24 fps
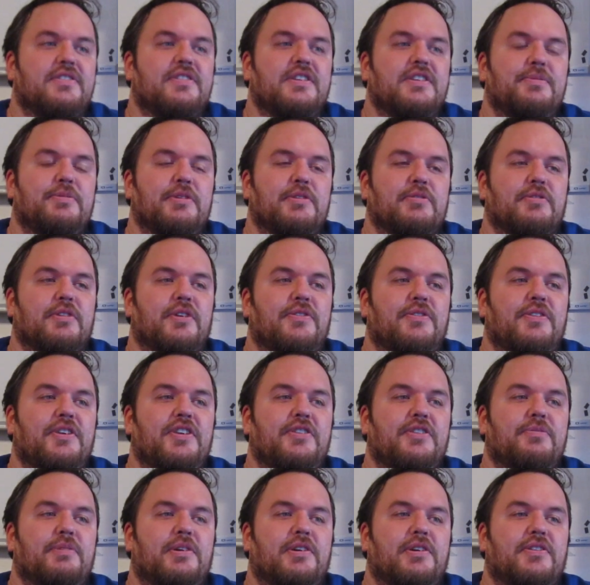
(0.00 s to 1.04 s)
Sleeping rough
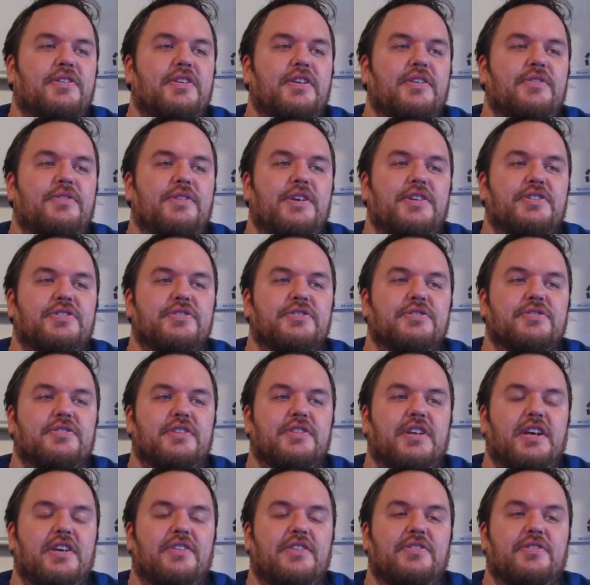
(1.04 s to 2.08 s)
is part of the adventurer's
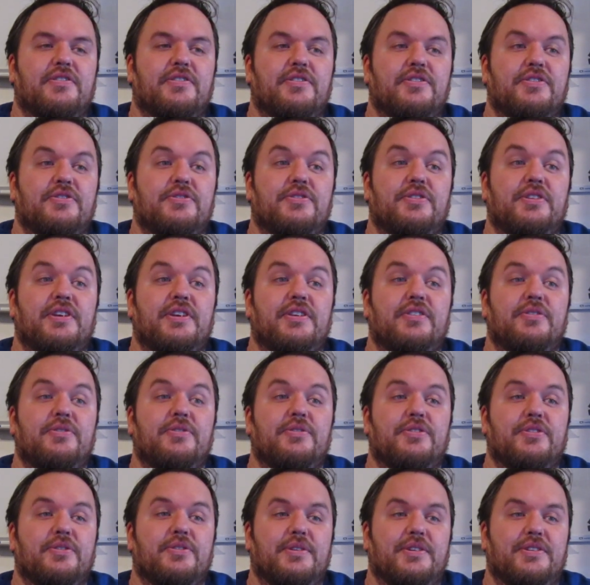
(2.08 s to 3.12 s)
life. You should get
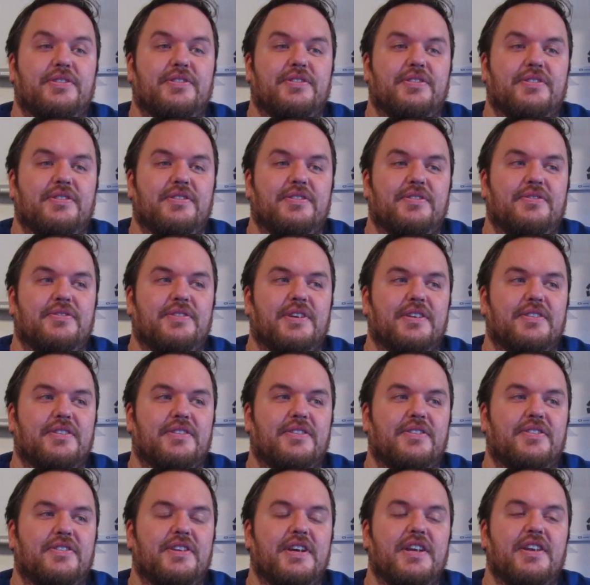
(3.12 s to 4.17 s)
used to it, Fang
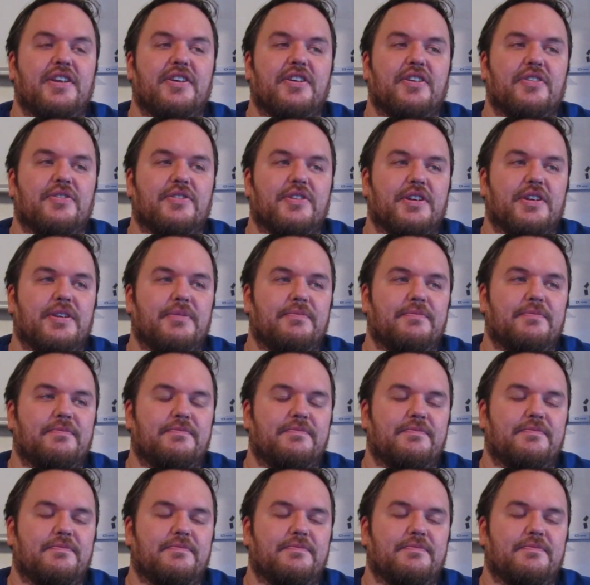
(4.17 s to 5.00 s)
said, standing over him.